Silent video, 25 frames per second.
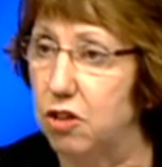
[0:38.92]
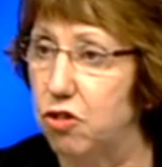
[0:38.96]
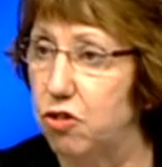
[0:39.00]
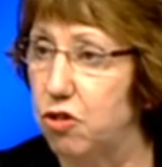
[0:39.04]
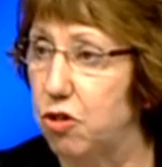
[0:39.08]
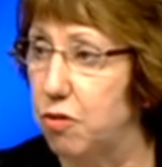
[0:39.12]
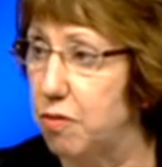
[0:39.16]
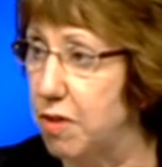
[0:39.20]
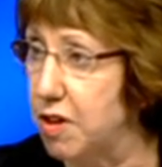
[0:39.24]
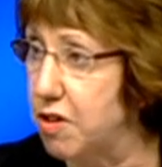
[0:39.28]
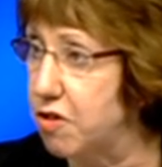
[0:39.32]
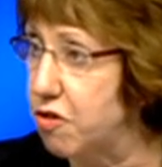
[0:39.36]

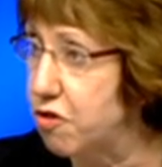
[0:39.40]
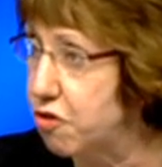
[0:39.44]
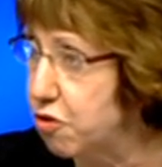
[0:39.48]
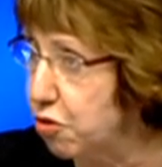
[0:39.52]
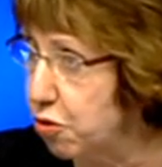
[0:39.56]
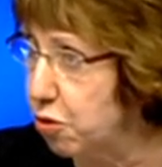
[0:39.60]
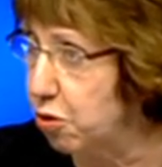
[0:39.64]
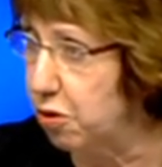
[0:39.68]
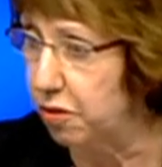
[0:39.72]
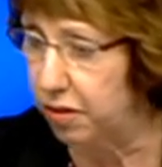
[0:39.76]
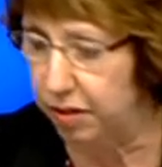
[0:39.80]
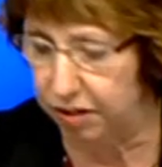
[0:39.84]
to
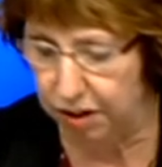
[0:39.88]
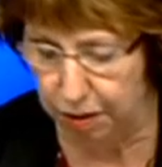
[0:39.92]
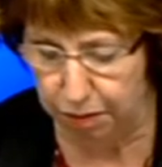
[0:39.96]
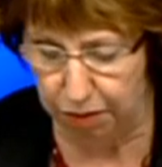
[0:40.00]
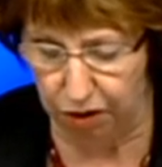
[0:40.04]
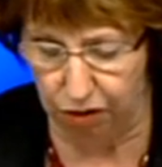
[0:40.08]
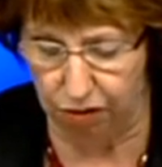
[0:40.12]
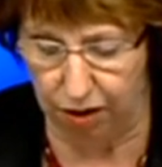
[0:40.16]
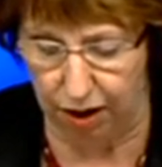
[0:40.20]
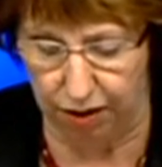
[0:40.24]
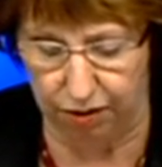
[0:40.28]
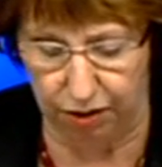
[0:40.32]
restore the
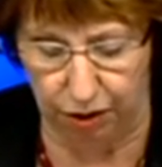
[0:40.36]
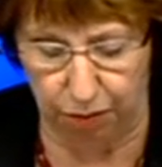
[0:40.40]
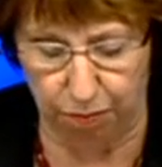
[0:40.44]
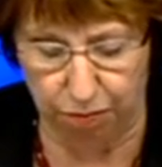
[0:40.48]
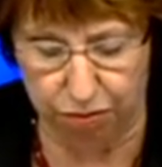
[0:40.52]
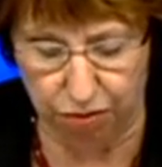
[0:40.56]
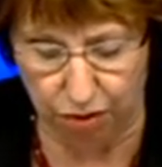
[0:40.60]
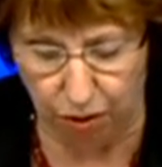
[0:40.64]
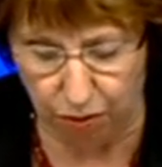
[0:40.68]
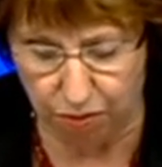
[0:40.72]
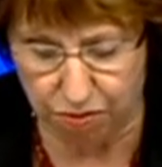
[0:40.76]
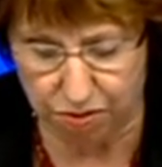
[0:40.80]

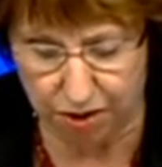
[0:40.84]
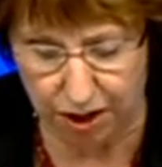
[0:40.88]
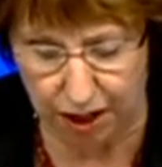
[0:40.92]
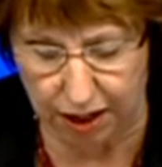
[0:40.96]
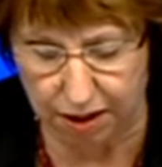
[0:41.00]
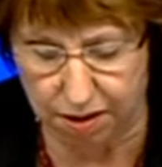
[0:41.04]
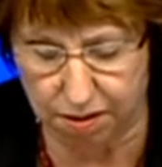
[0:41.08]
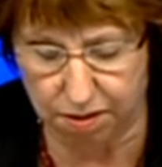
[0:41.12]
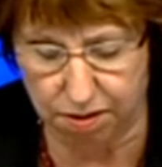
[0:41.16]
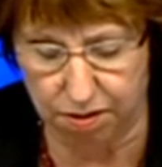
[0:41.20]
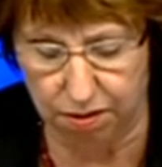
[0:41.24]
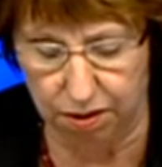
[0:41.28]
democratic
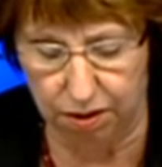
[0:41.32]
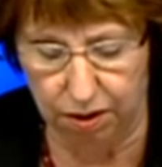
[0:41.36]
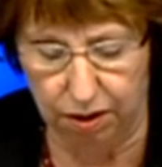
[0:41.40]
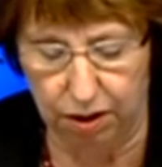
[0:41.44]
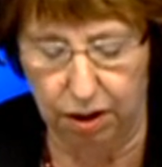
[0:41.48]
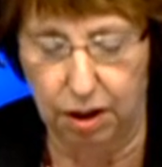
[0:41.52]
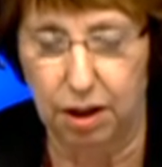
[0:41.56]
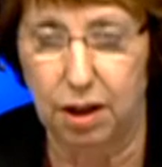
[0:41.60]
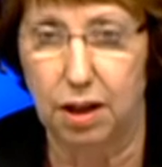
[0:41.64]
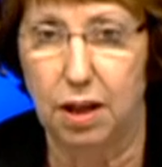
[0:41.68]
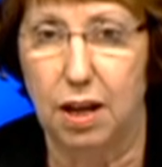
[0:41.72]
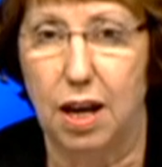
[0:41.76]
process,
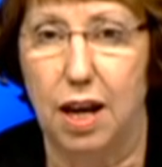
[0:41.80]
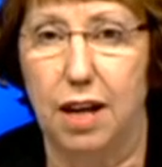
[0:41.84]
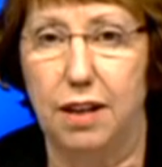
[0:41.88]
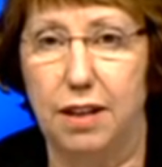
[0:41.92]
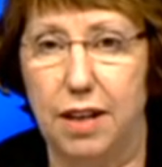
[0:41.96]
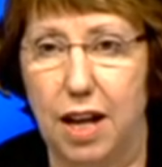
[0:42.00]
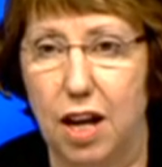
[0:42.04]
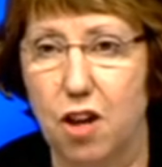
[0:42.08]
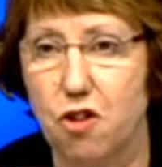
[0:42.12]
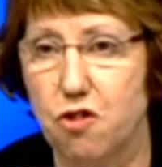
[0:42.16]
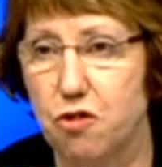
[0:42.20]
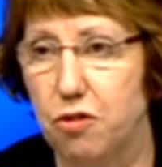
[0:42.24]
a
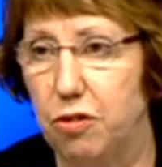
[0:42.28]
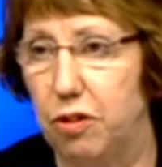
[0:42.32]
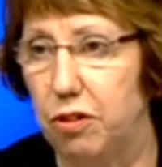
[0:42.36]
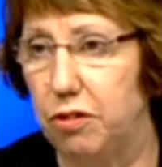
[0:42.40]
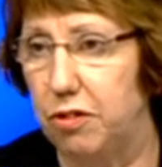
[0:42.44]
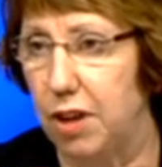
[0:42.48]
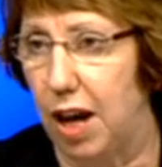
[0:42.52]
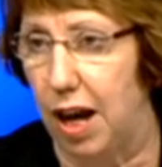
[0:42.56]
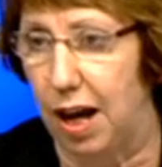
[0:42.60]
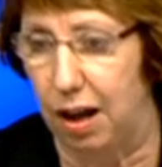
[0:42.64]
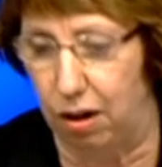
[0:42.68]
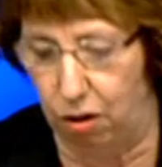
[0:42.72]
national
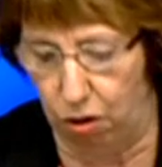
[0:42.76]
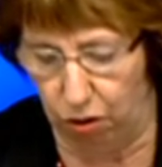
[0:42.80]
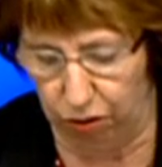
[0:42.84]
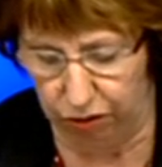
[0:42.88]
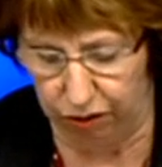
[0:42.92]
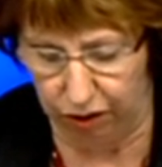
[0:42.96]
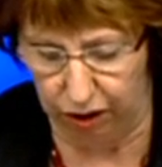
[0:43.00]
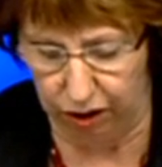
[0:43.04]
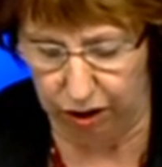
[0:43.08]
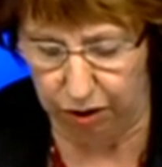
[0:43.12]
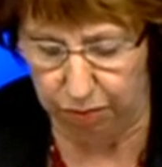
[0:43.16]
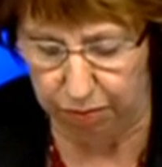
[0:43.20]

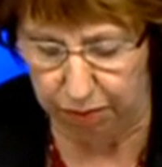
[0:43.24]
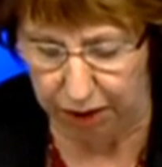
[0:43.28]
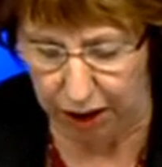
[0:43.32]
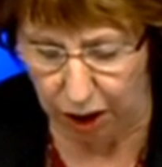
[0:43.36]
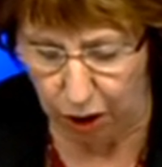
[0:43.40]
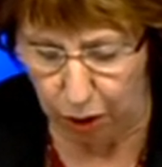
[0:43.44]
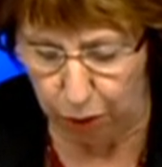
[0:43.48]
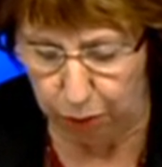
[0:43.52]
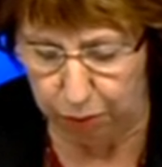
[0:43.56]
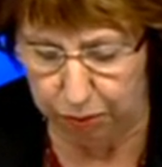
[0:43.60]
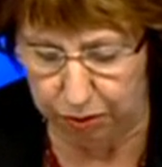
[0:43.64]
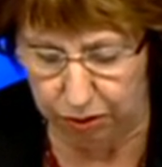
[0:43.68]
dialogue that can
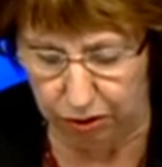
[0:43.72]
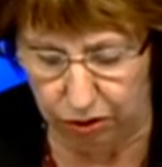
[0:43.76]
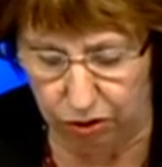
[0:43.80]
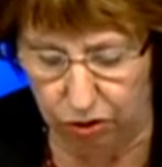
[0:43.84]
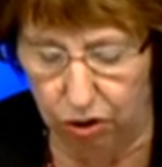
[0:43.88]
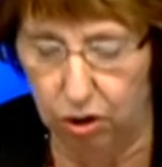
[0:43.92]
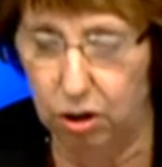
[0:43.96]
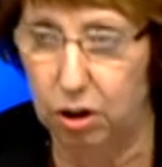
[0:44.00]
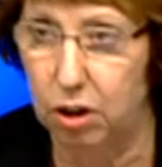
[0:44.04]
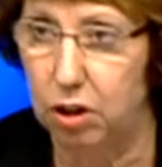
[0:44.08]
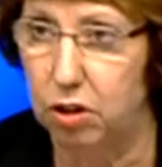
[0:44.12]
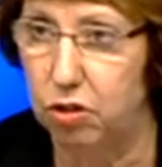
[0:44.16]
be
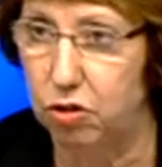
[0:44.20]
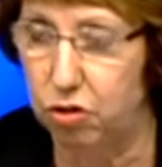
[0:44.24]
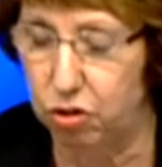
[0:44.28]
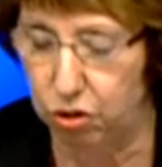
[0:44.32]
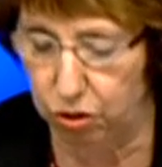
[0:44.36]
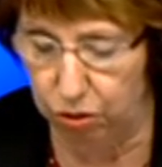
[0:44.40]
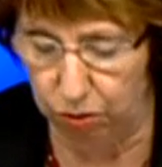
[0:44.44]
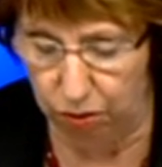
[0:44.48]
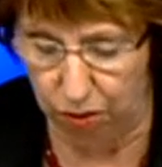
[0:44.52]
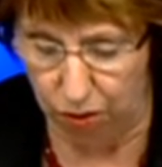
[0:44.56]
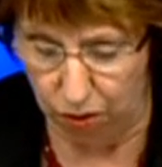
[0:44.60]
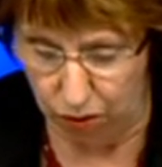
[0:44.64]
open
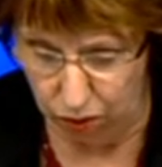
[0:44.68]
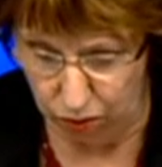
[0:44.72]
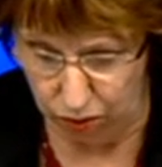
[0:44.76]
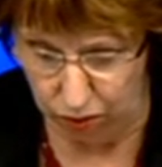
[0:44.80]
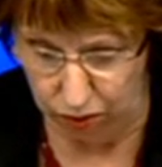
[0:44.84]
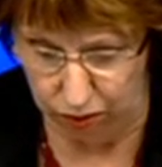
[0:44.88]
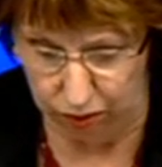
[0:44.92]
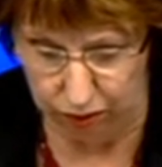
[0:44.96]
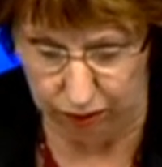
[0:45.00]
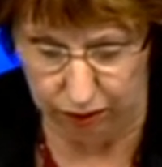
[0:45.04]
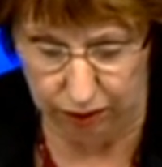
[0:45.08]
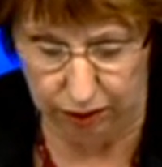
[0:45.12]
to
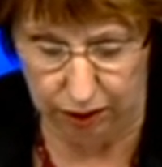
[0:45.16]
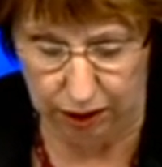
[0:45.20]
all.